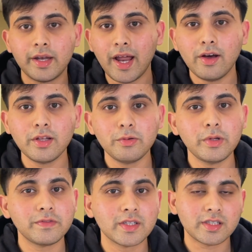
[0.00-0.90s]
Now that
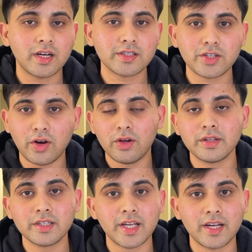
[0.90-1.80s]
we've discussed all
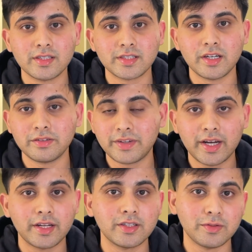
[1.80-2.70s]
the tenets of
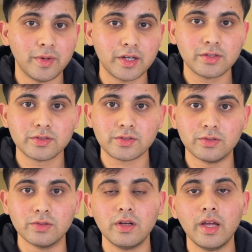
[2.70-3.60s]
getting into medical
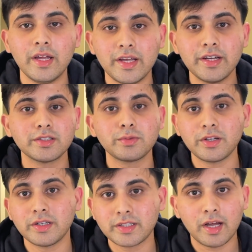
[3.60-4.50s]
school, here's what
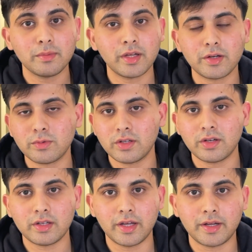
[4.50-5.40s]
your timeline would
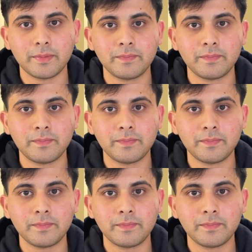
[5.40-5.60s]
look like.